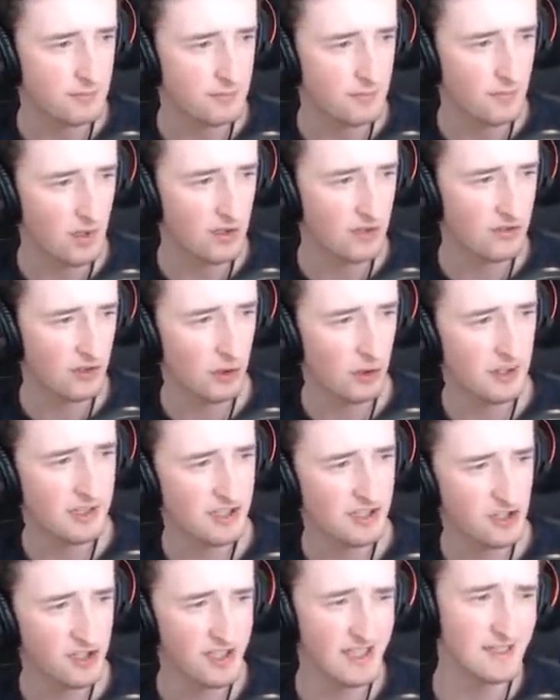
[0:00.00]
so
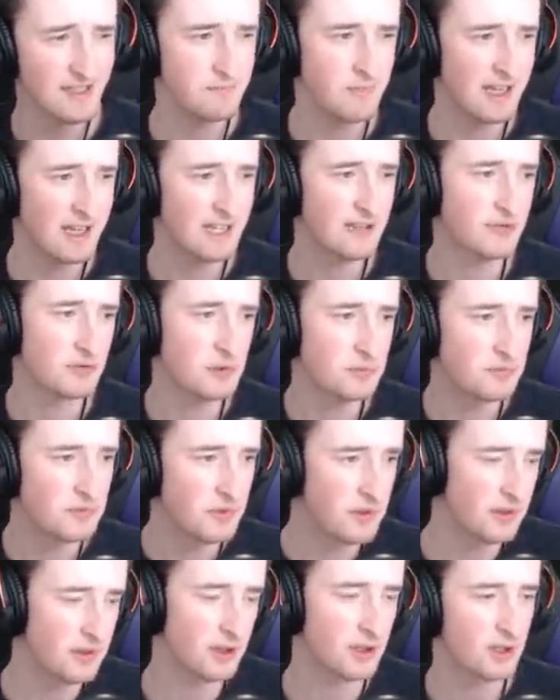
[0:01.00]
additionally, many
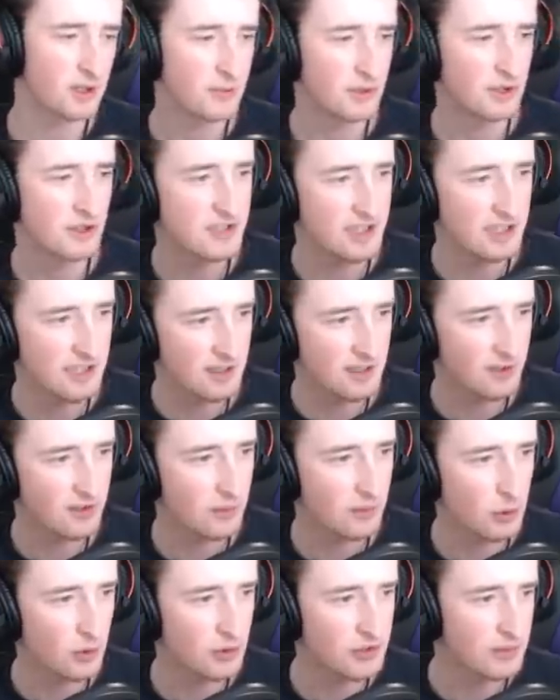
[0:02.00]
from the community
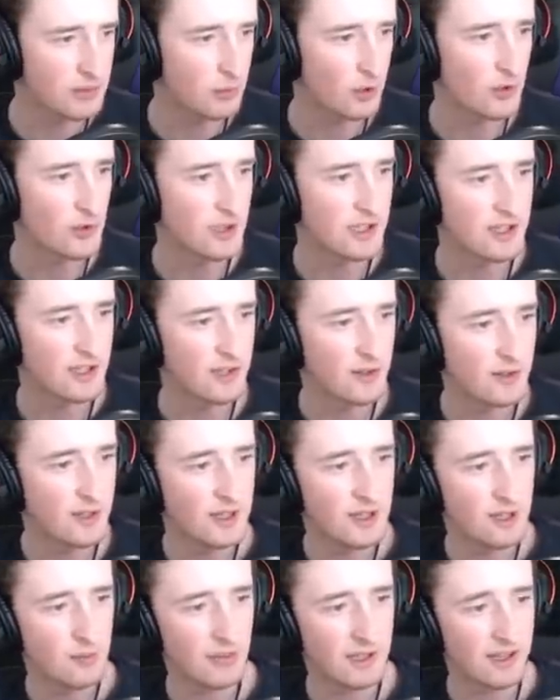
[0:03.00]
supporting ProNeo
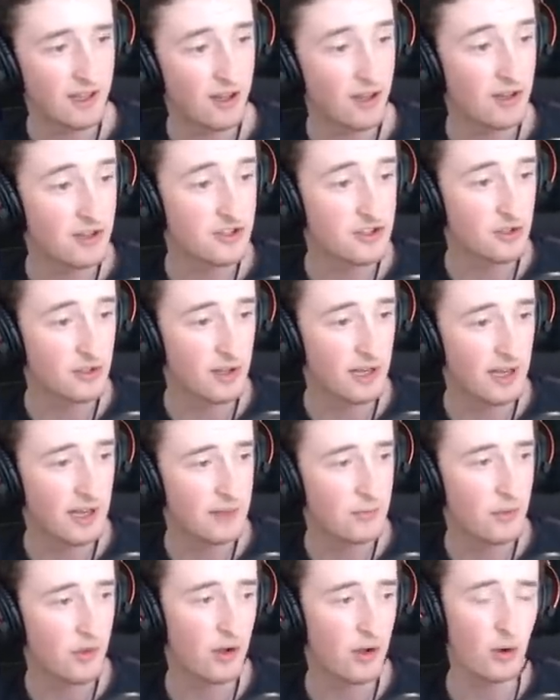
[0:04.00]
begun to
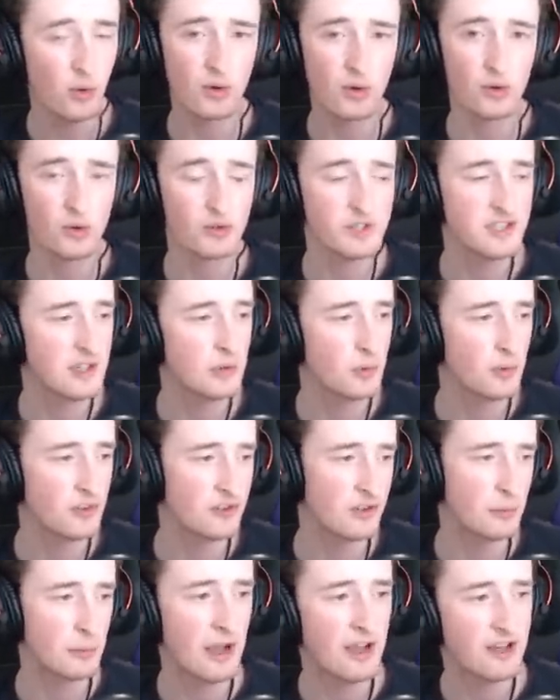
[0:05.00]
claim that the whole ordeal was
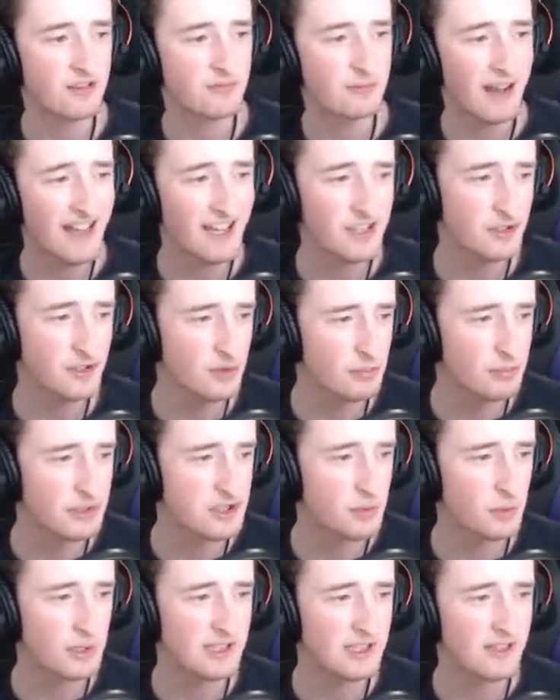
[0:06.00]
some kind of battle
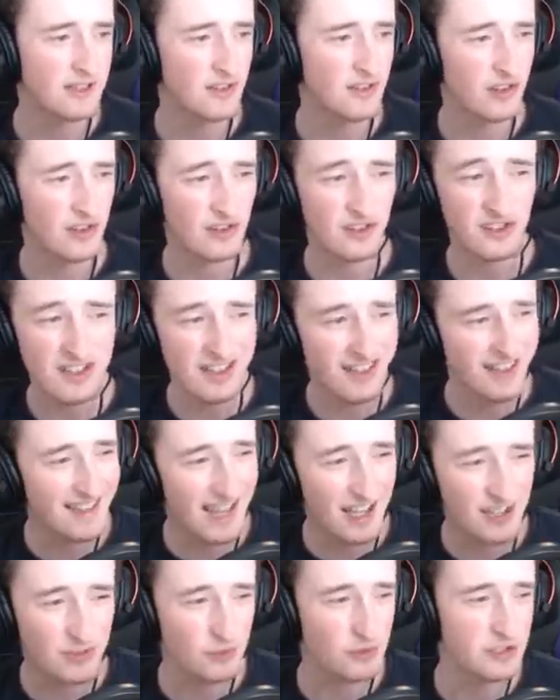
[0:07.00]
between the
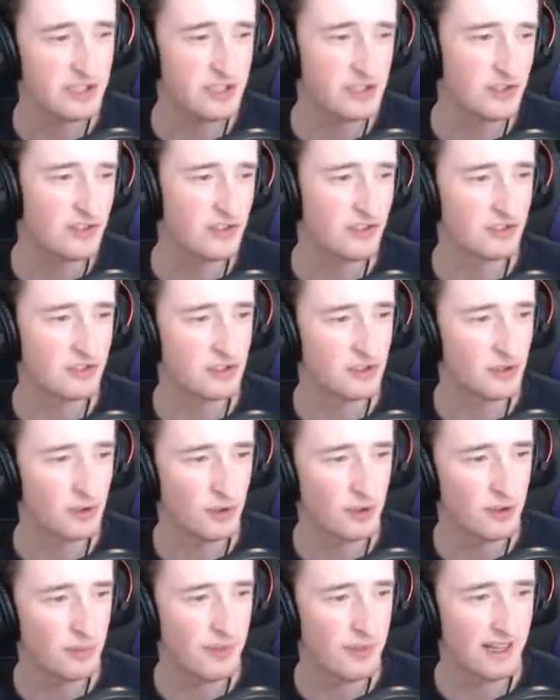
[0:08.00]
CIS regions and
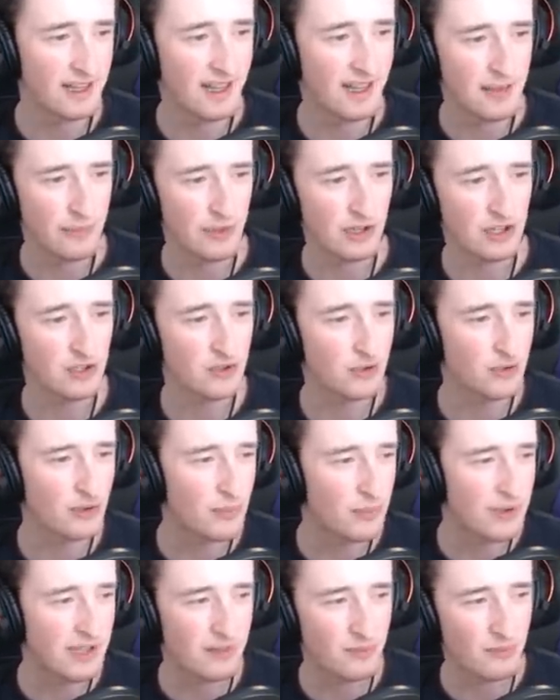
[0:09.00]
Europe. They claim that
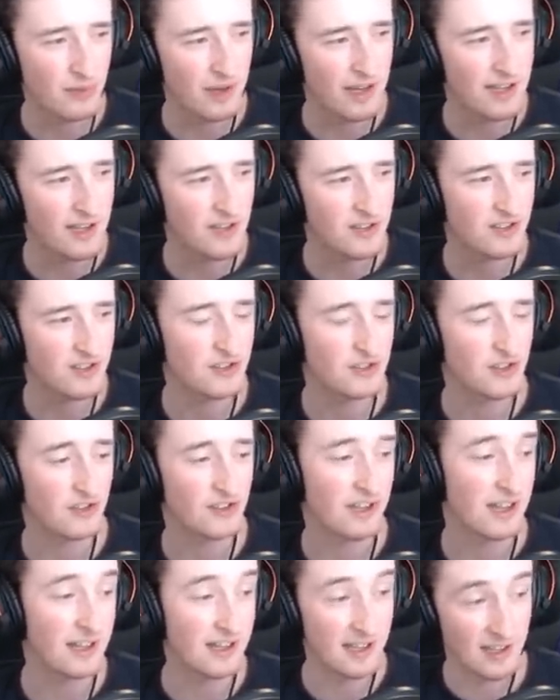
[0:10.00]
European players such as
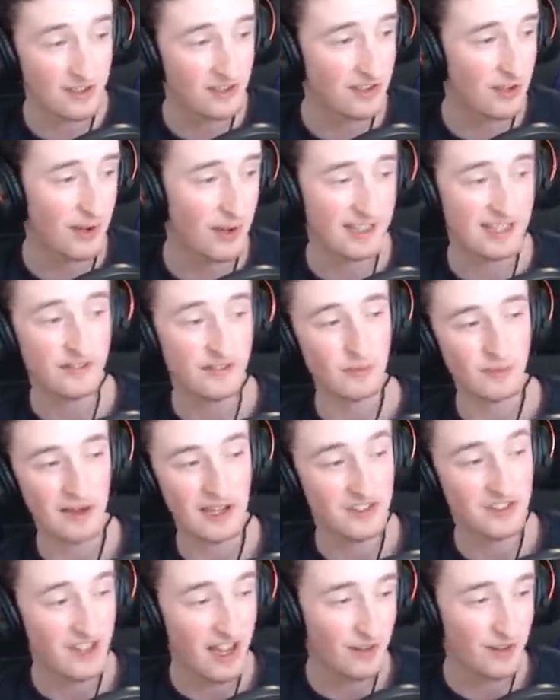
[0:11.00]
Alessio and even
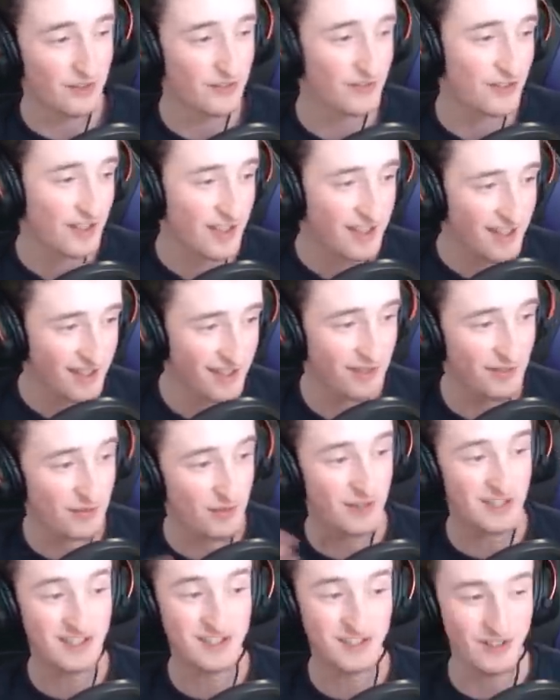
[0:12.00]
myself have
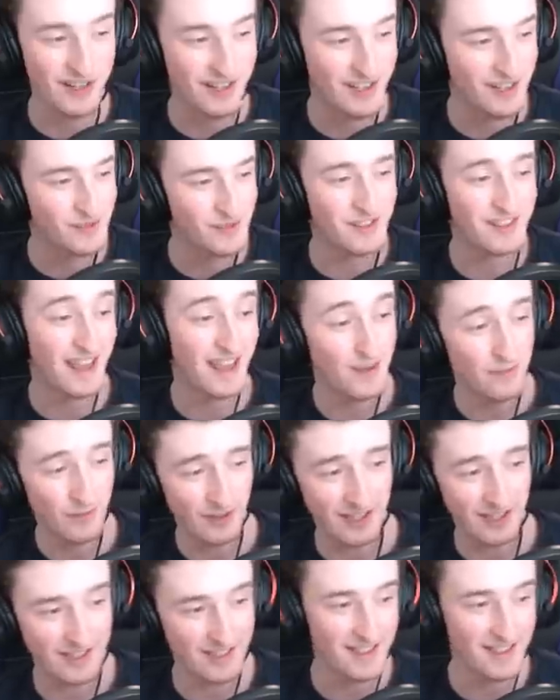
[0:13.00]
win traded with
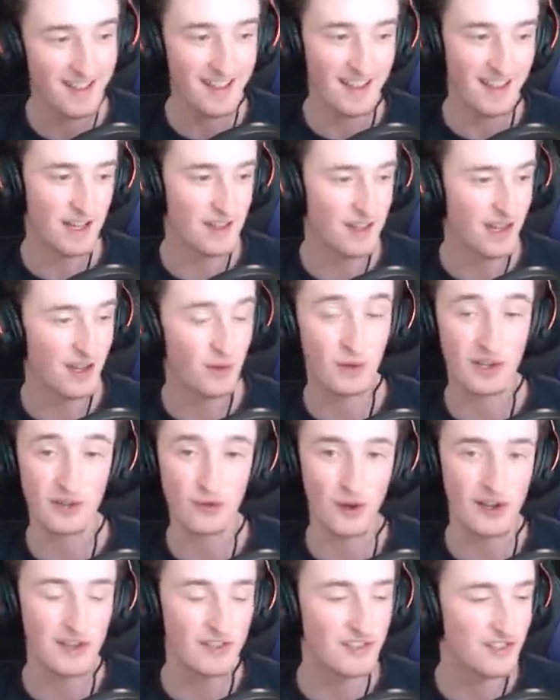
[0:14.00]
GameKing and that we're
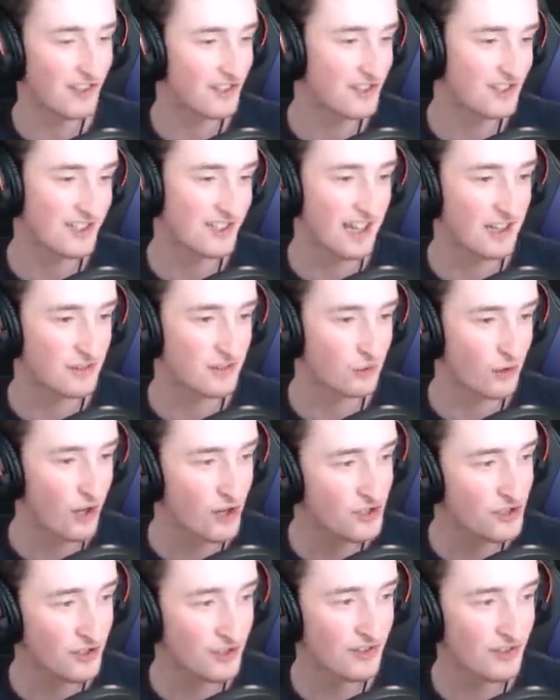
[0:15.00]
racist against
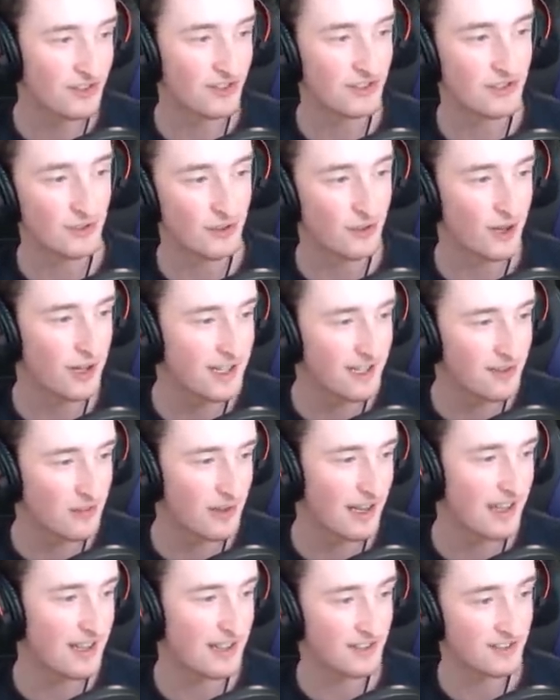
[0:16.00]
Russians and Ukrainian
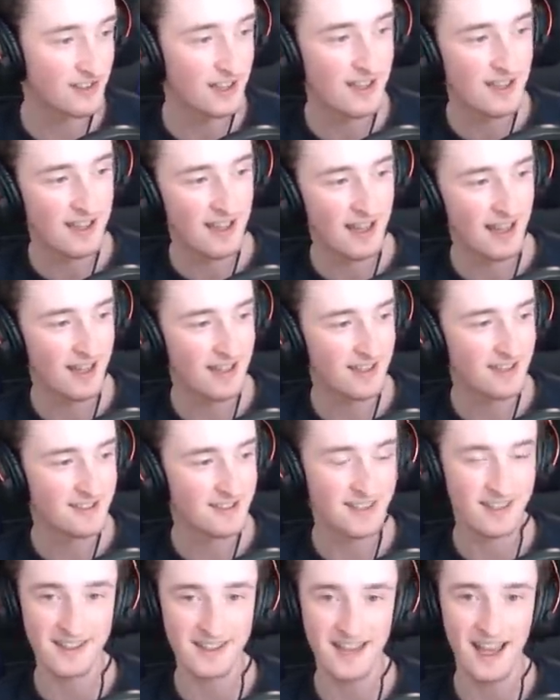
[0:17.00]
players. And
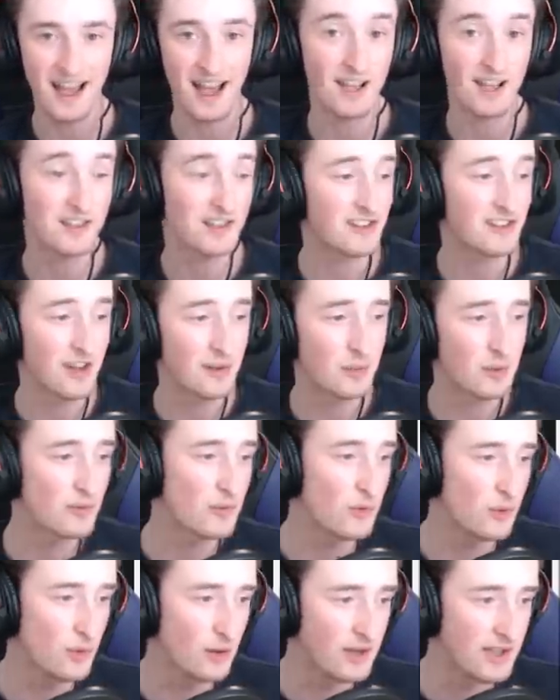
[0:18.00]
uh, yeah, as I said
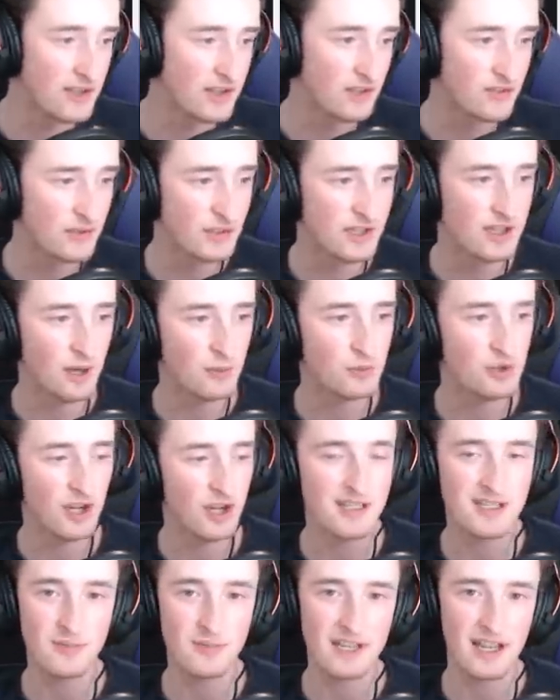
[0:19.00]
before in this video, I'm
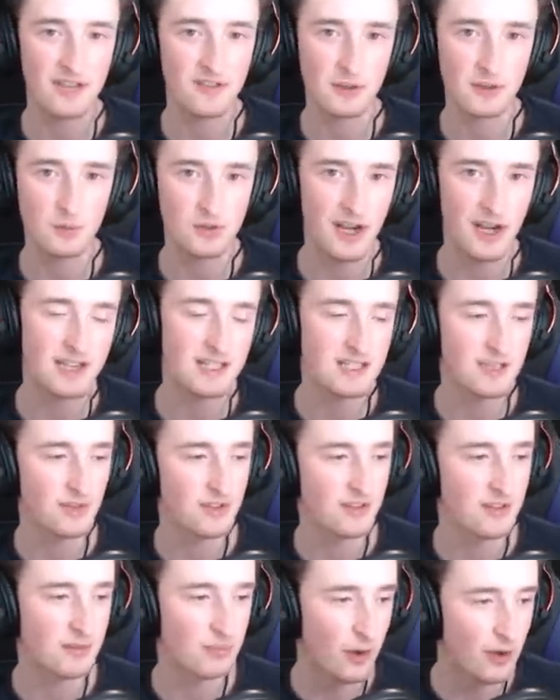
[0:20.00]
trying to be as objective
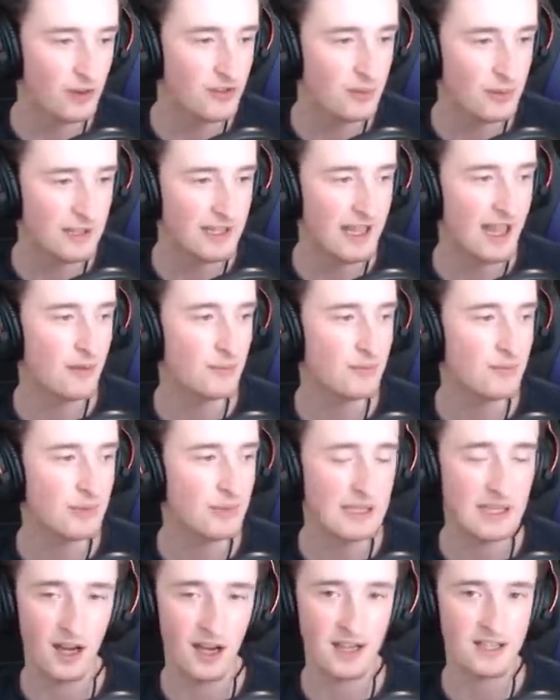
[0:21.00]
as I possibly can
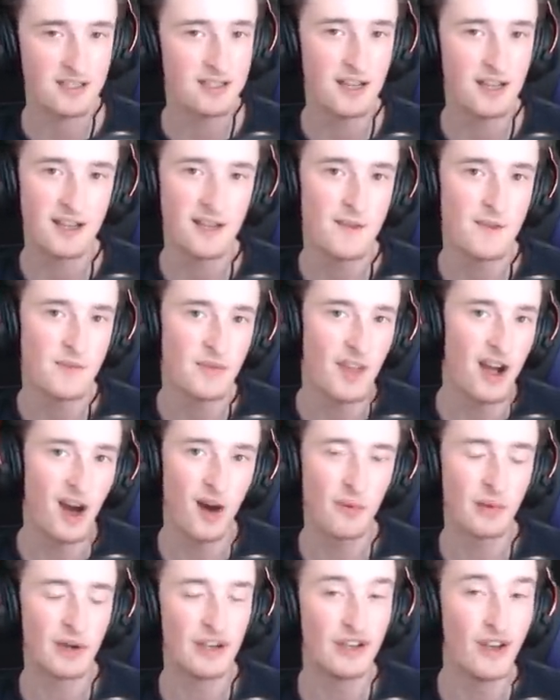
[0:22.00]
be. I
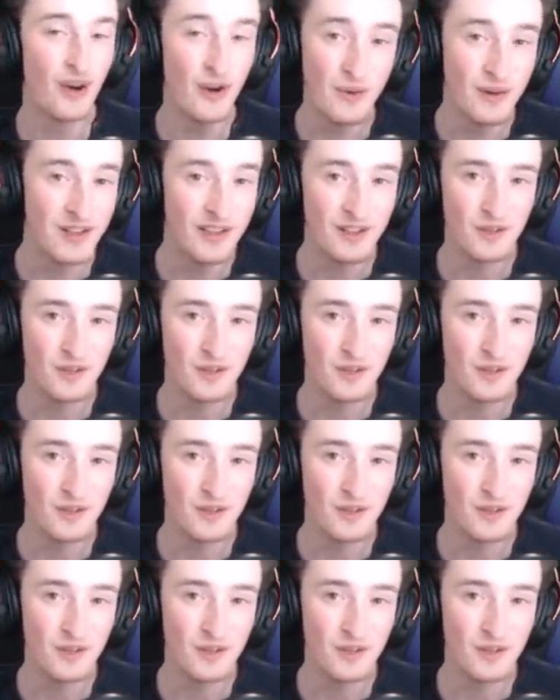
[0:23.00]
harbour no ill